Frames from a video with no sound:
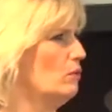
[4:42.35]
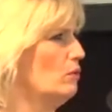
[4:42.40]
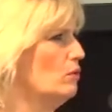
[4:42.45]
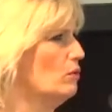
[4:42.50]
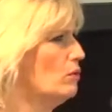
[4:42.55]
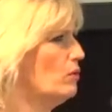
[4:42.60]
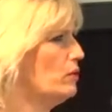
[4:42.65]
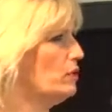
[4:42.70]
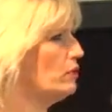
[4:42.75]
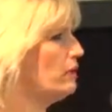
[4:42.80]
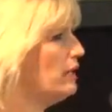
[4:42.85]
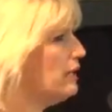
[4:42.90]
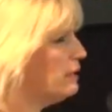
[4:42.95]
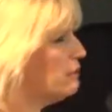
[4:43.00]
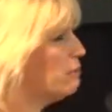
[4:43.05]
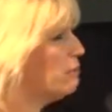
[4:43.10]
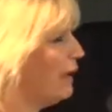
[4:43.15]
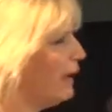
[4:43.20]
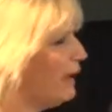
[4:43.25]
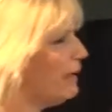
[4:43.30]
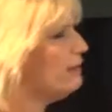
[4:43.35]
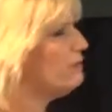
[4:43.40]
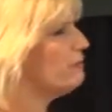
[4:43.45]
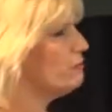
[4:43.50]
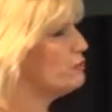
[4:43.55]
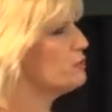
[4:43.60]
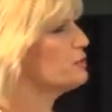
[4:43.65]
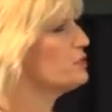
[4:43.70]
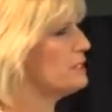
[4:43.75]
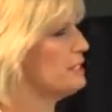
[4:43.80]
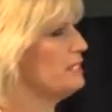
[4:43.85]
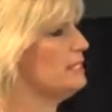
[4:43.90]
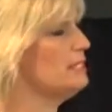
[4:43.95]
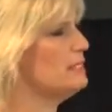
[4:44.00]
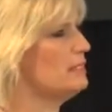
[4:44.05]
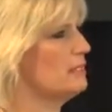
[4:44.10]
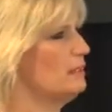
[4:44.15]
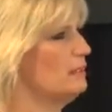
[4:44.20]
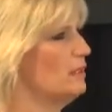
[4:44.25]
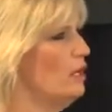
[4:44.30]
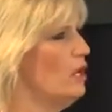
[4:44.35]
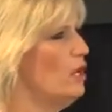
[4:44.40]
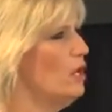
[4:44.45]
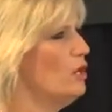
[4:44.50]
or you're in a painful season,